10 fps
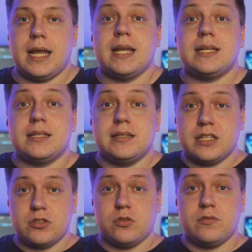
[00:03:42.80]
And
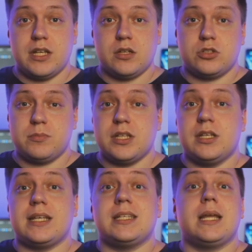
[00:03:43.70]
these two videos
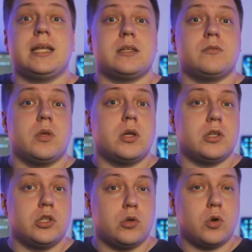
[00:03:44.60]
specially selected for
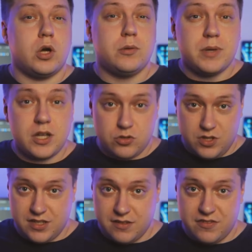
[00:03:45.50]
you on
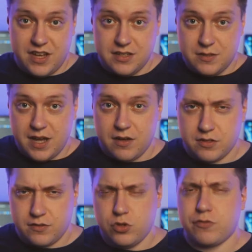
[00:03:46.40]
Melgrid, check them out.
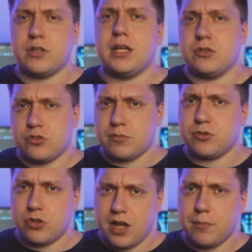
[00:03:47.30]
Don't forget to
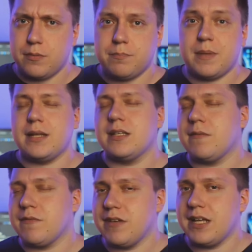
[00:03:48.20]
subscribe.
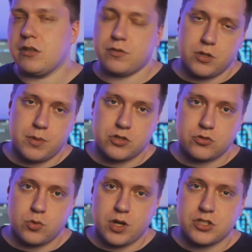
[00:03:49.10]
Maxim, thank you very much
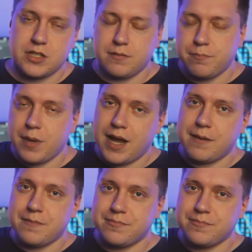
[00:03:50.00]
for watching. Bye.